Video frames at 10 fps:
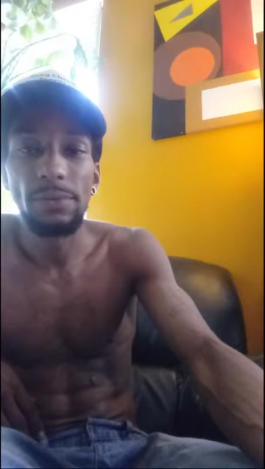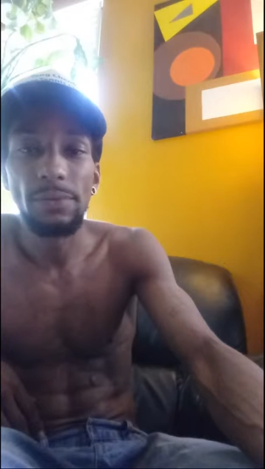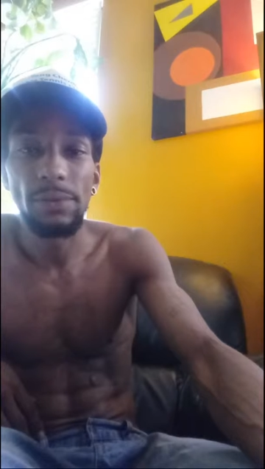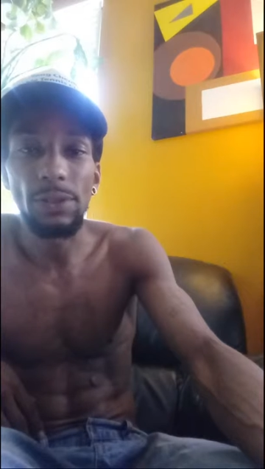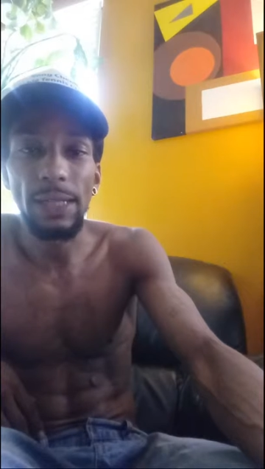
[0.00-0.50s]

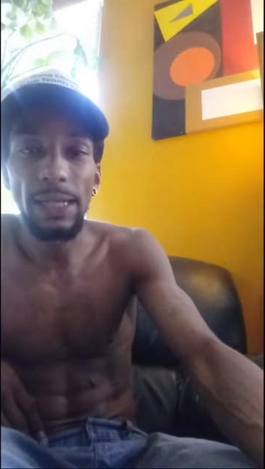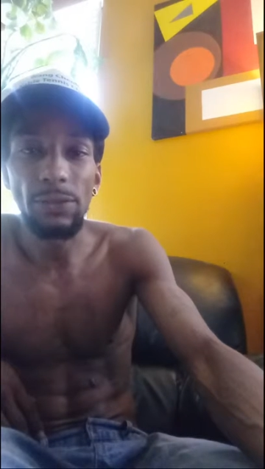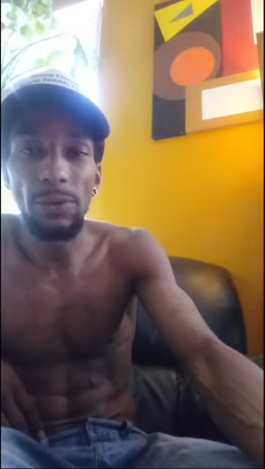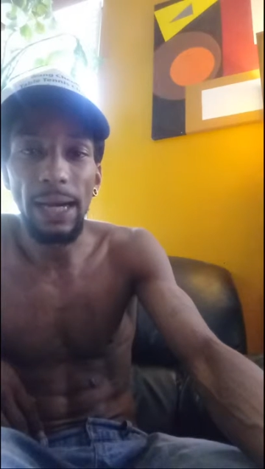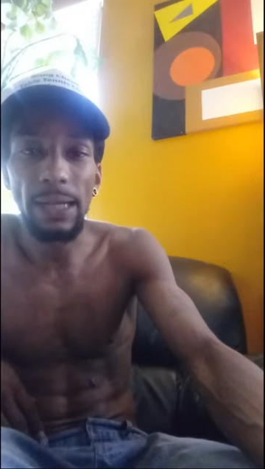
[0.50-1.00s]
So that
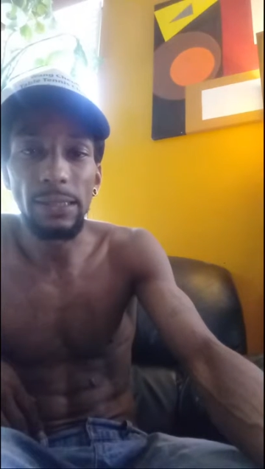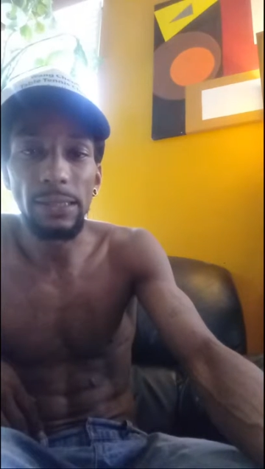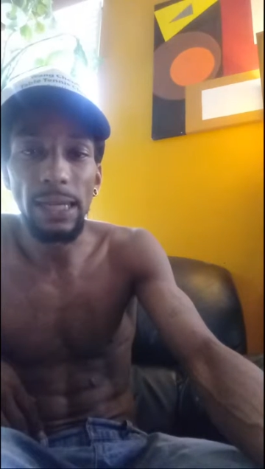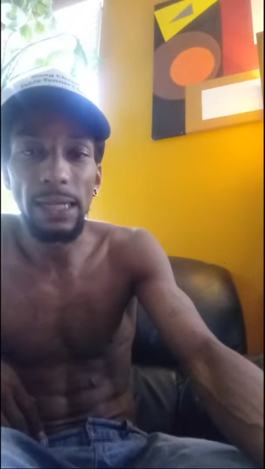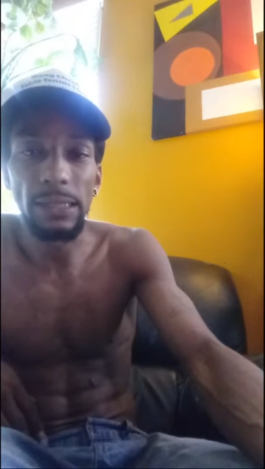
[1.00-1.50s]
you
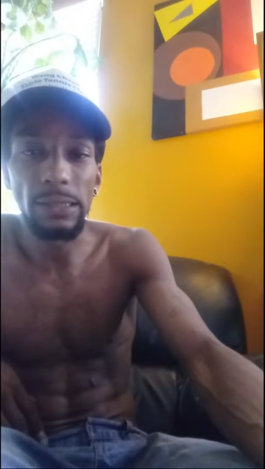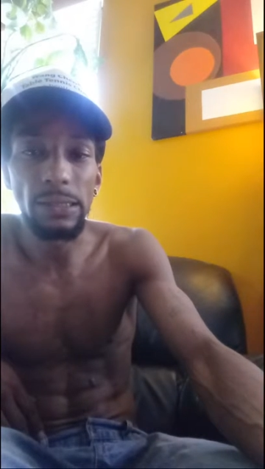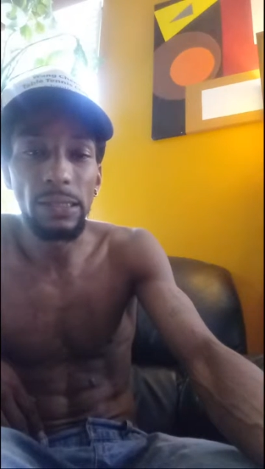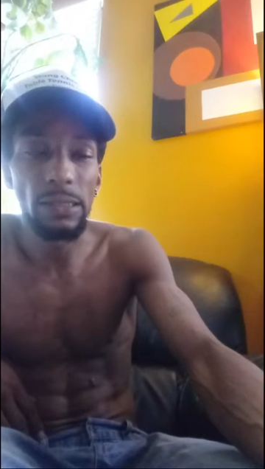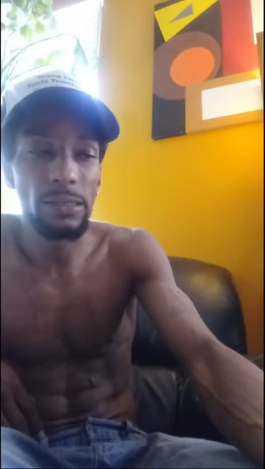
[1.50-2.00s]
idolize
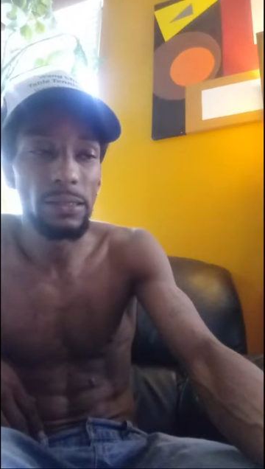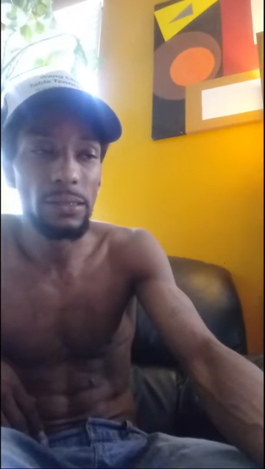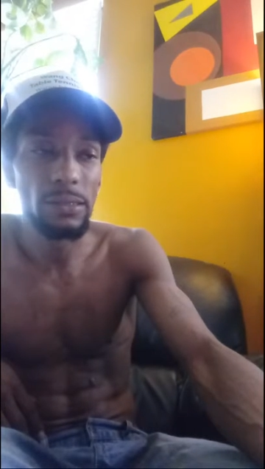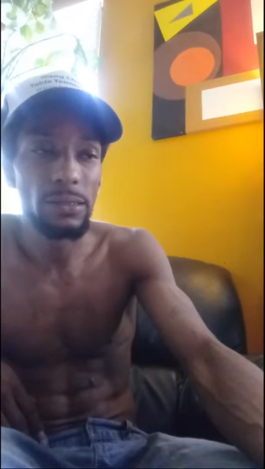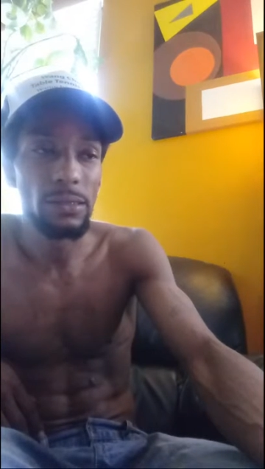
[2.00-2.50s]

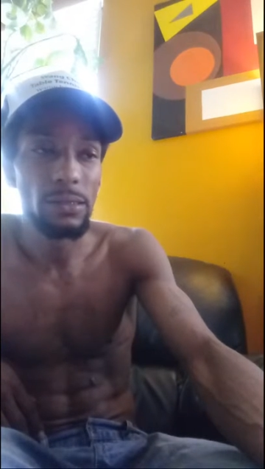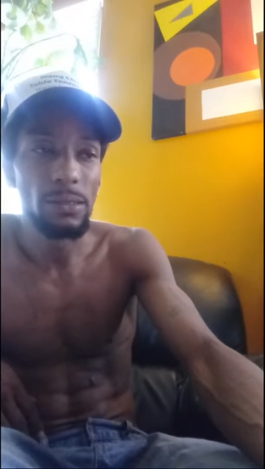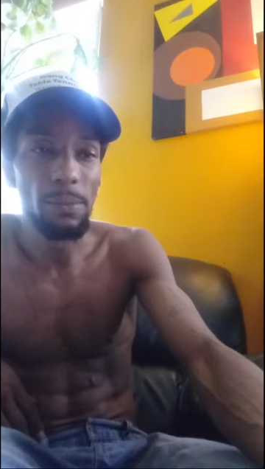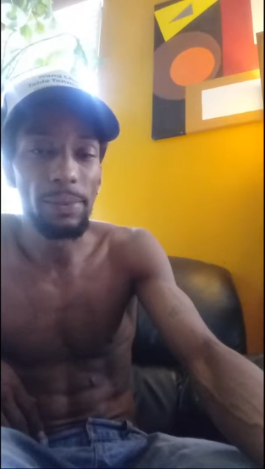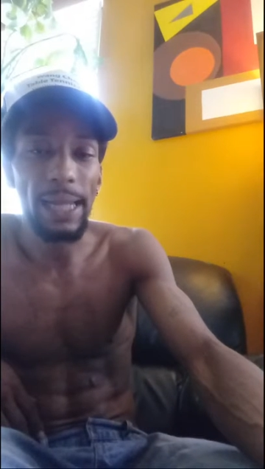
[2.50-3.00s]

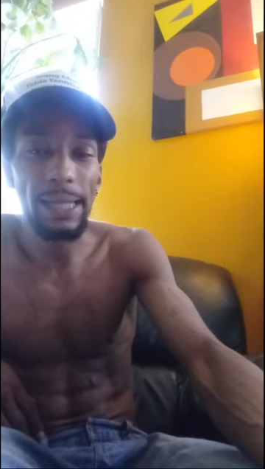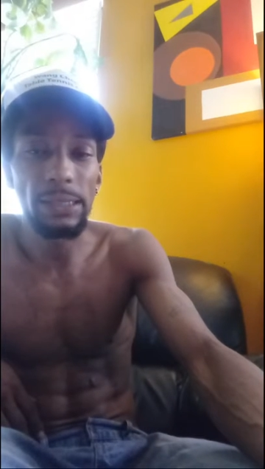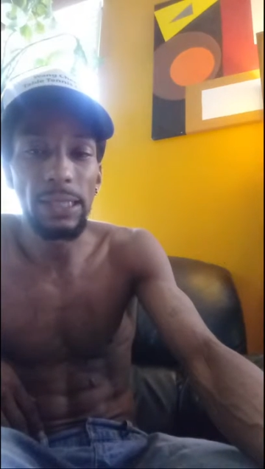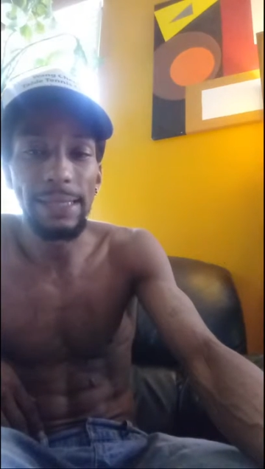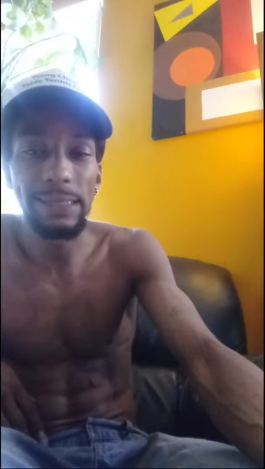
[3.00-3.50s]
Black
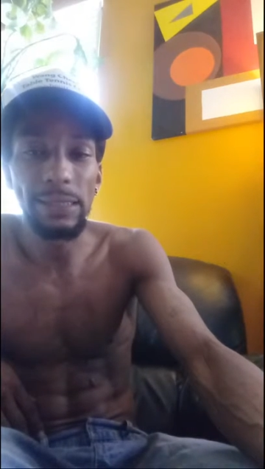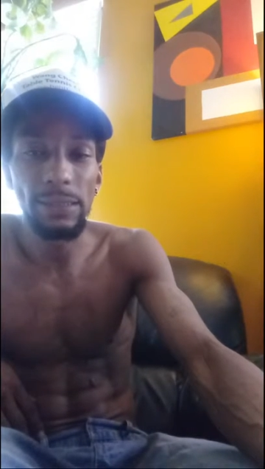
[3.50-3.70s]
China